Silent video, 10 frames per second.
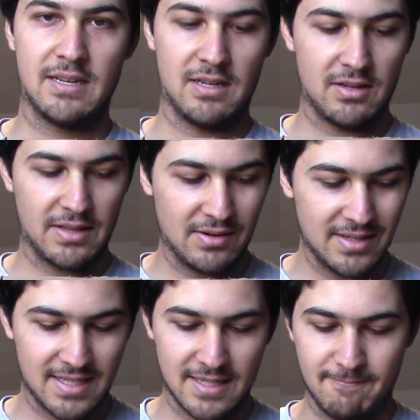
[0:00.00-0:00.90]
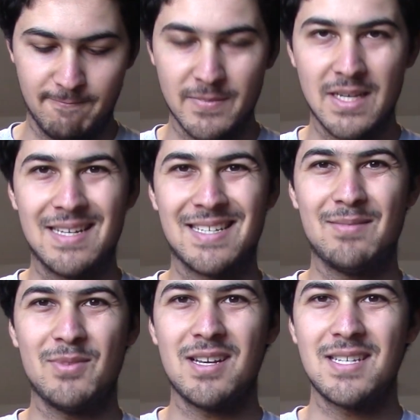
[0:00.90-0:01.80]
And oh, there is some
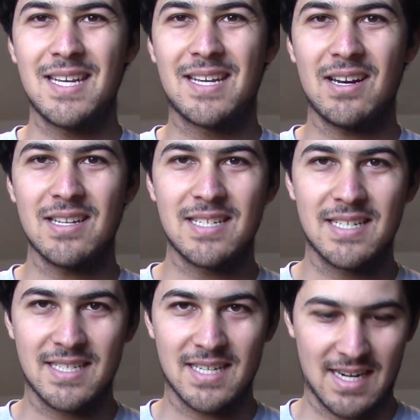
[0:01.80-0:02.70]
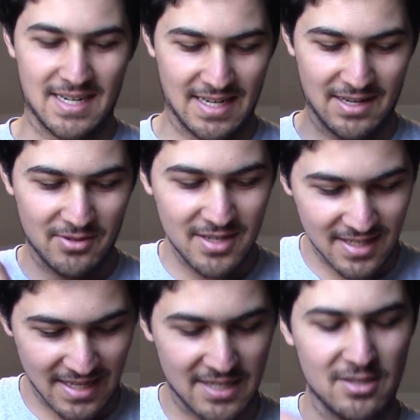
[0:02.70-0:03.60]
nasty guts inside here. What is this?